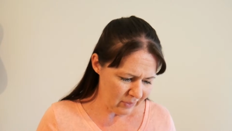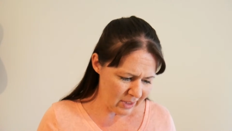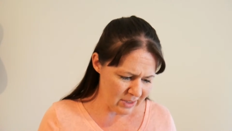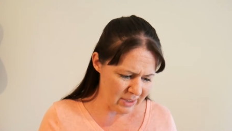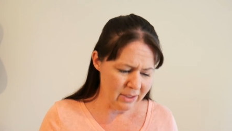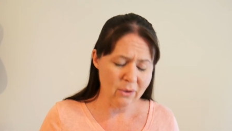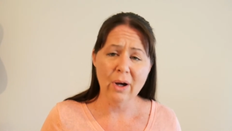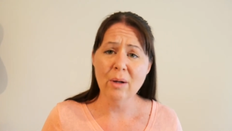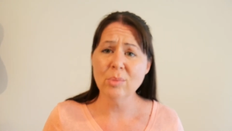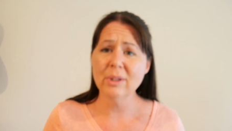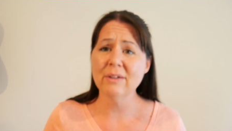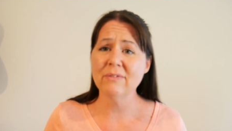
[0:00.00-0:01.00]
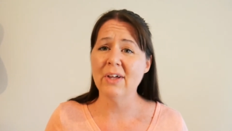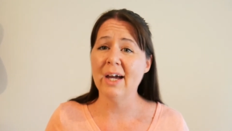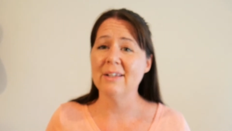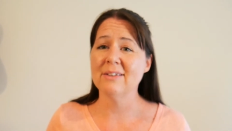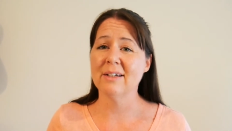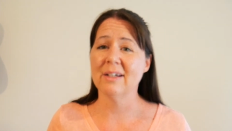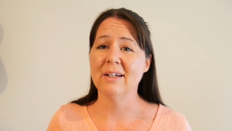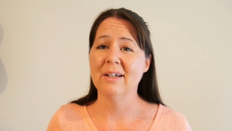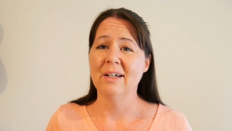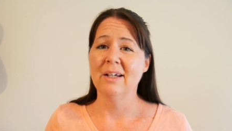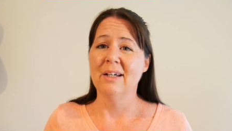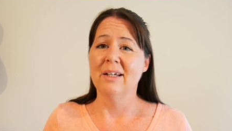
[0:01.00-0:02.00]
See, now I believe that. Uh,
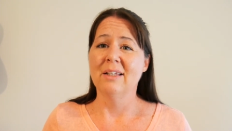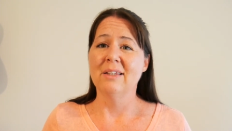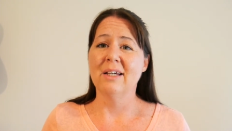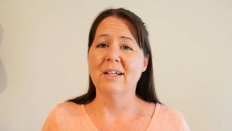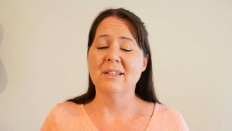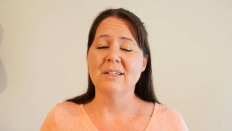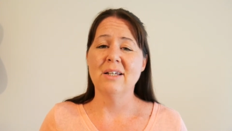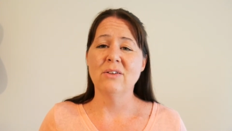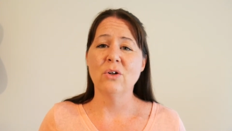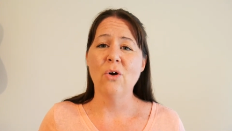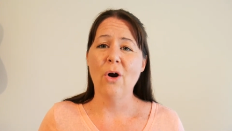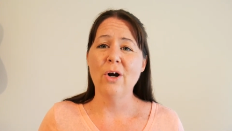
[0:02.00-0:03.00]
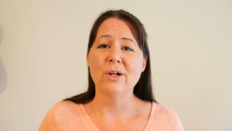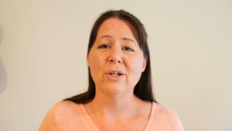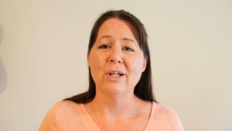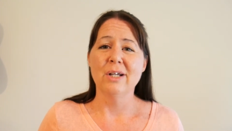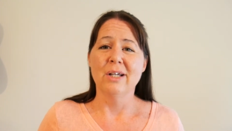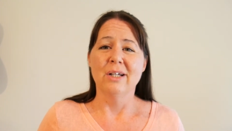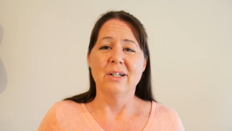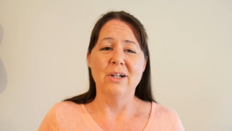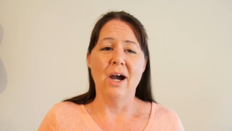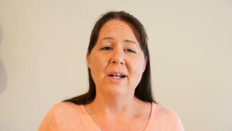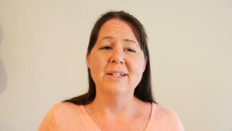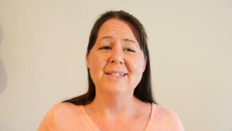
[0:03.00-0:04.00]
that in the garden,
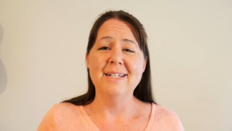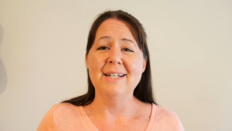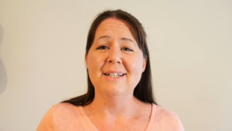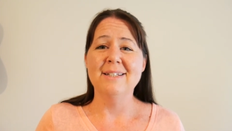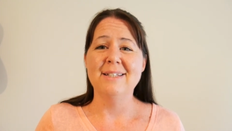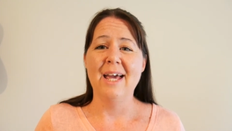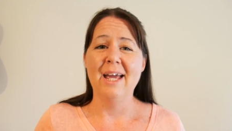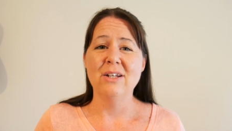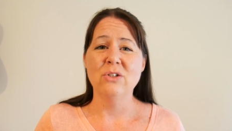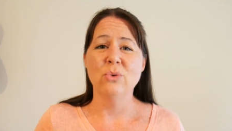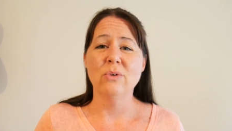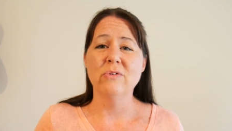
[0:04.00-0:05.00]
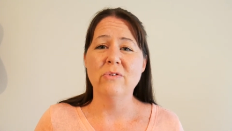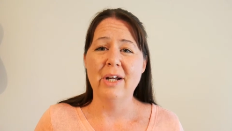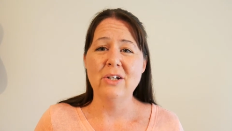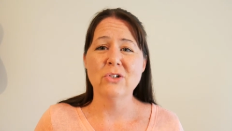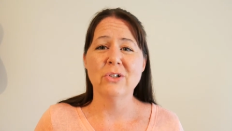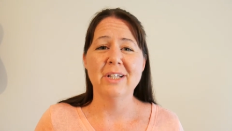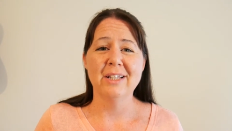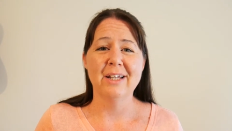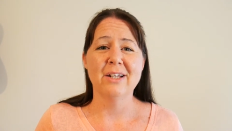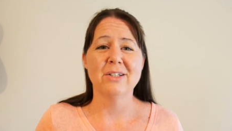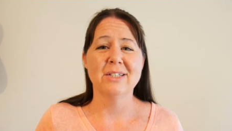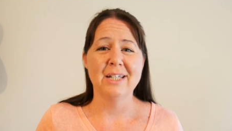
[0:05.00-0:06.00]
God did intend to eventually
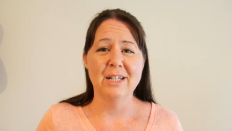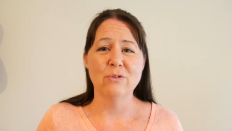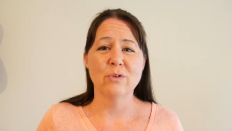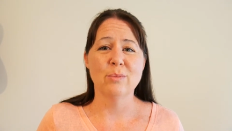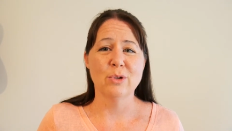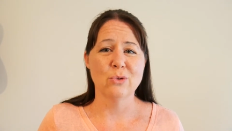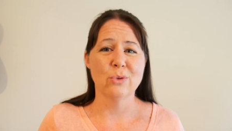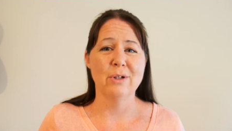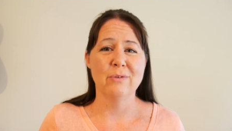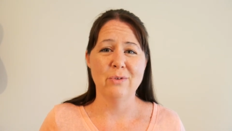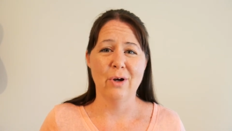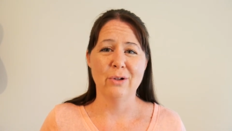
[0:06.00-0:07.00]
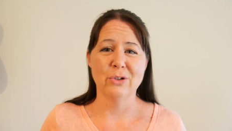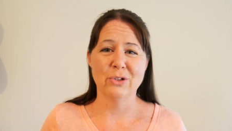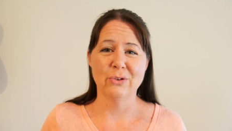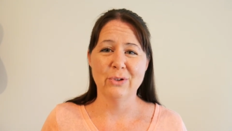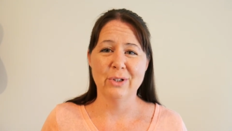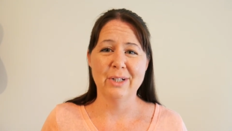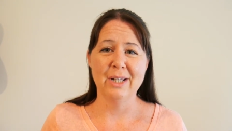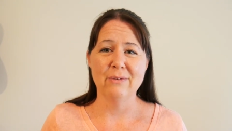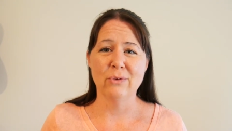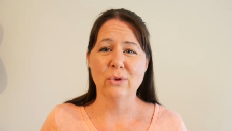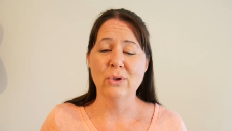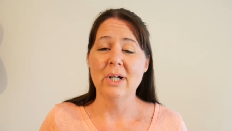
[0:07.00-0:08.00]
let us eat from the tree of knowledge of good and
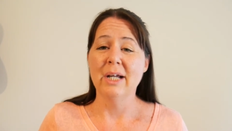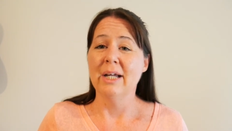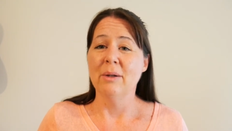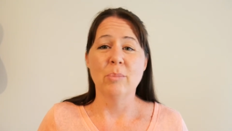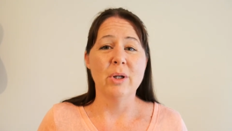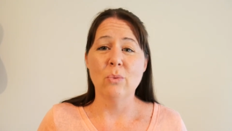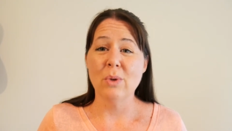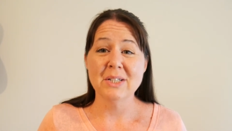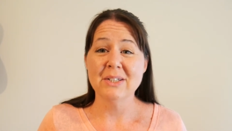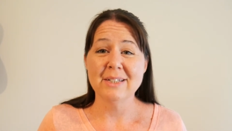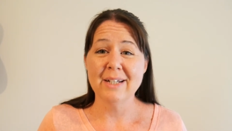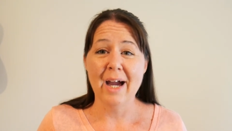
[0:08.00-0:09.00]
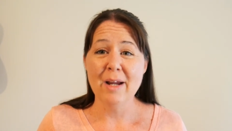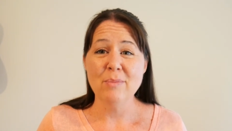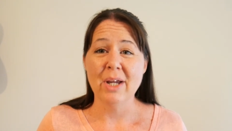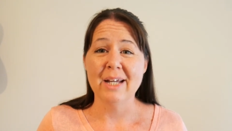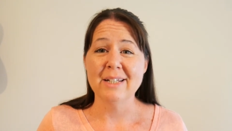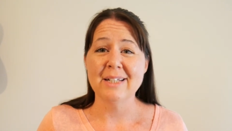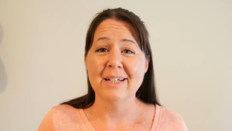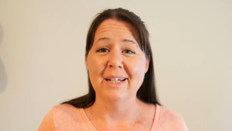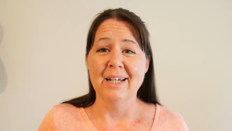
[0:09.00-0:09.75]
evil, but it wasn't time yet.